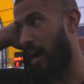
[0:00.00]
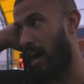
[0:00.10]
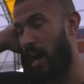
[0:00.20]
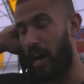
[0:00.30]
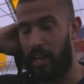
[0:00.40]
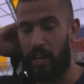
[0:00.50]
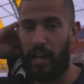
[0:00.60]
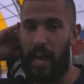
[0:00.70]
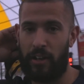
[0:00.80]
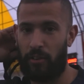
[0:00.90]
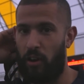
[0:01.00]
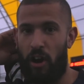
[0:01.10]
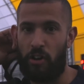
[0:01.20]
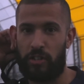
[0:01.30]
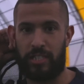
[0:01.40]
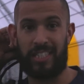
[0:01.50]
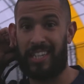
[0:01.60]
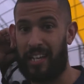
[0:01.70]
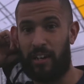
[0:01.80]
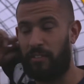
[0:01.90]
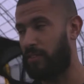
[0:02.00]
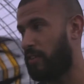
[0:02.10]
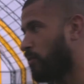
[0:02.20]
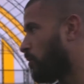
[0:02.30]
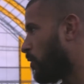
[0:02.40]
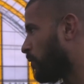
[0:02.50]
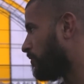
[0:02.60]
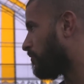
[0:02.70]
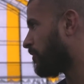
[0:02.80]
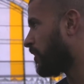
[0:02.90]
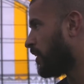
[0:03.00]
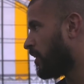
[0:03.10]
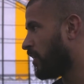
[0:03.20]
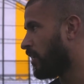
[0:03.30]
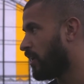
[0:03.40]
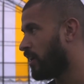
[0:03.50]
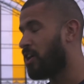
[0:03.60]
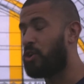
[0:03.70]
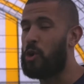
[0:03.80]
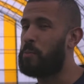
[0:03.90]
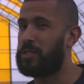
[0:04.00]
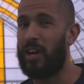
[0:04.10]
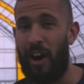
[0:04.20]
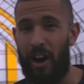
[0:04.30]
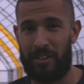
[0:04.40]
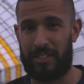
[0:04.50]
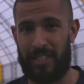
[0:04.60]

I can hand on heart honestly say that I've never worked with a group as hard as